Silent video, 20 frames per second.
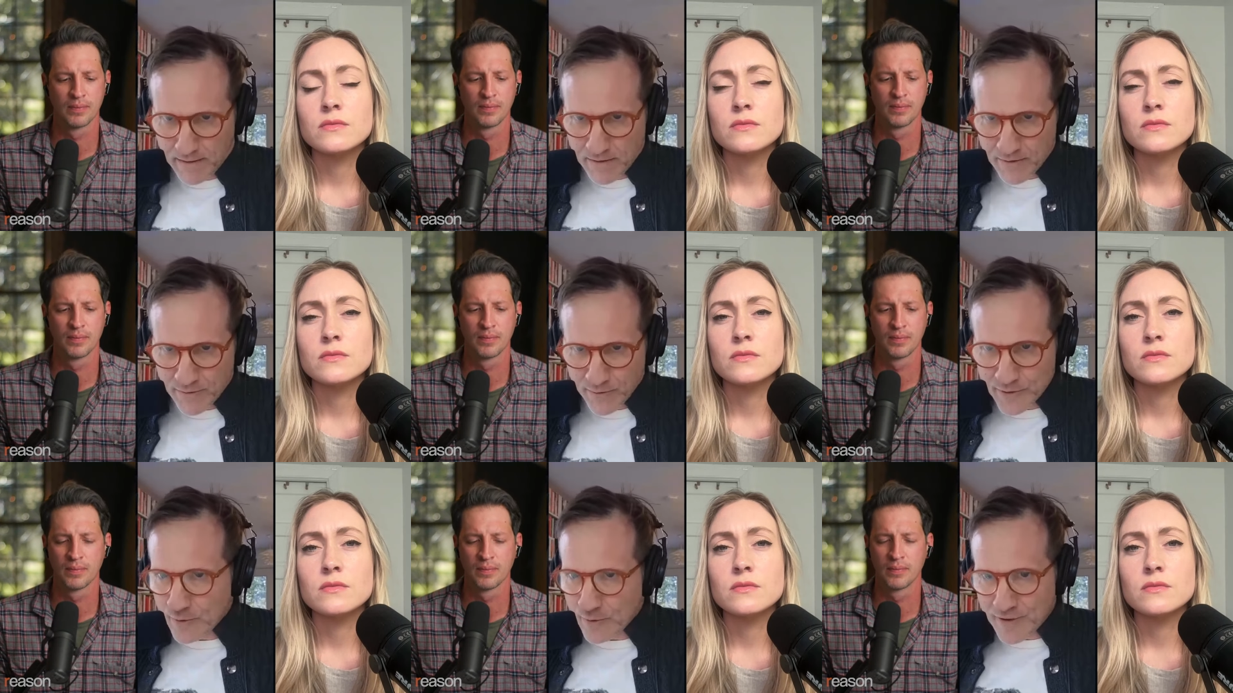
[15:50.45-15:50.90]

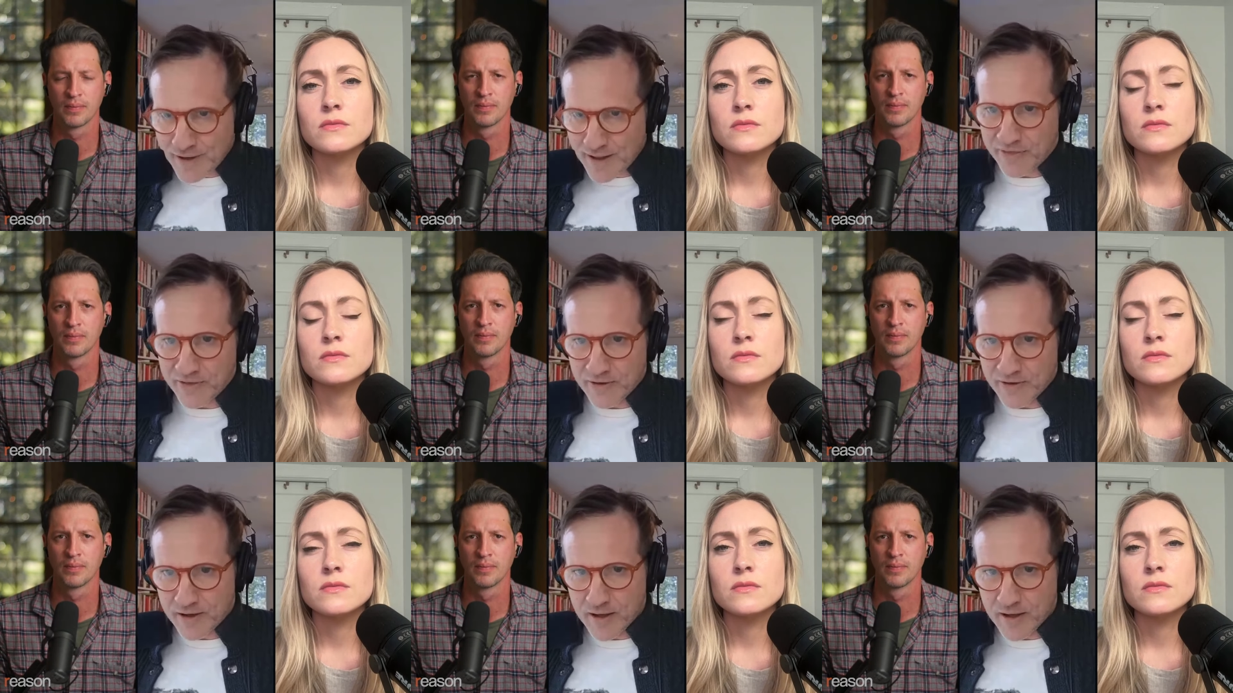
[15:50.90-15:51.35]
Speaker 1: or know
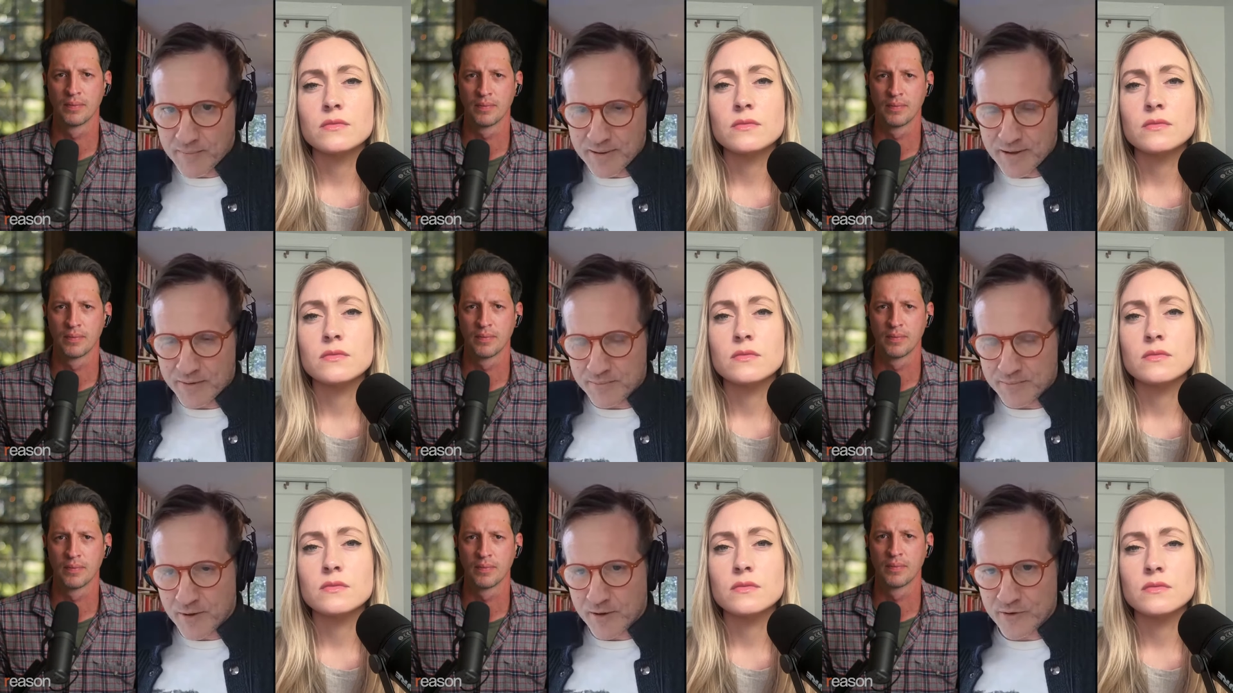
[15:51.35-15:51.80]
nothing
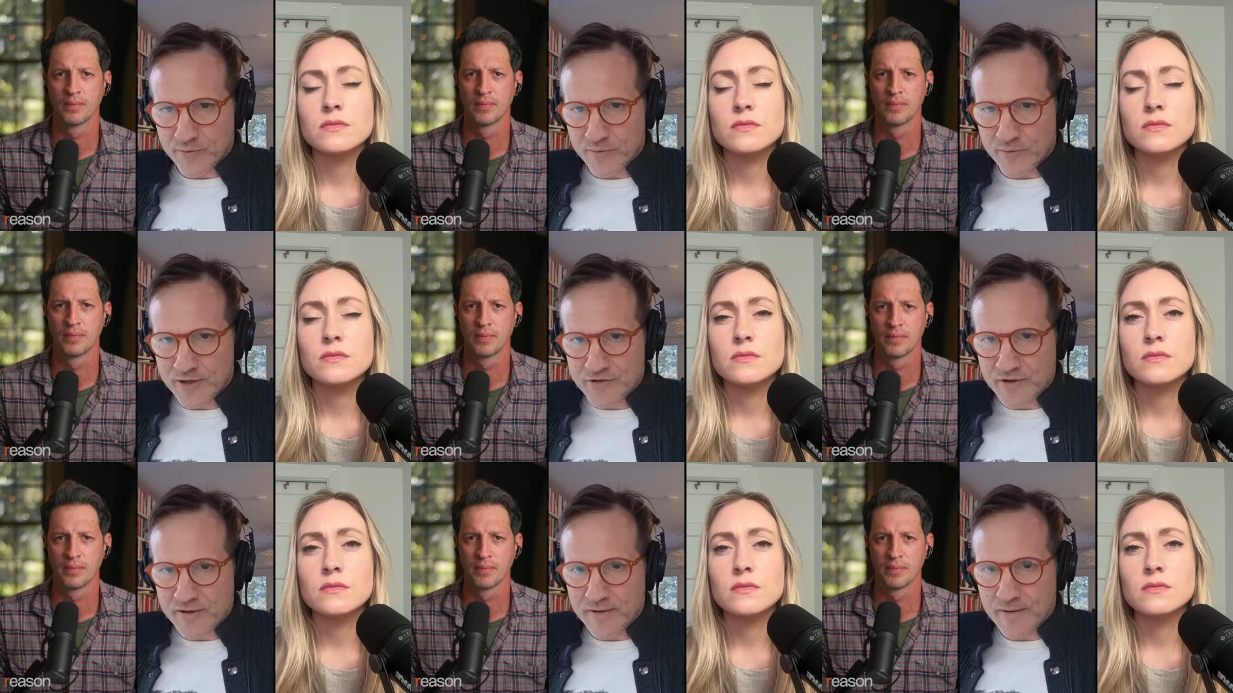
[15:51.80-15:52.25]
about modern
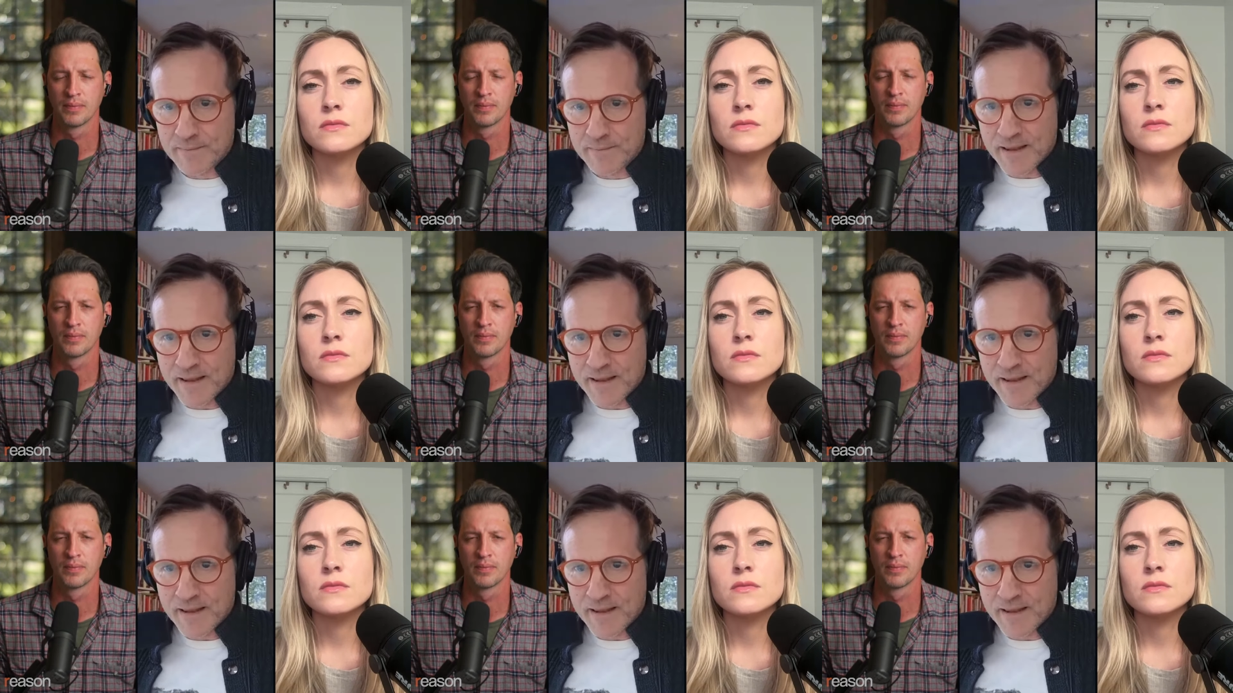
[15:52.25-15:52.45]
Russia,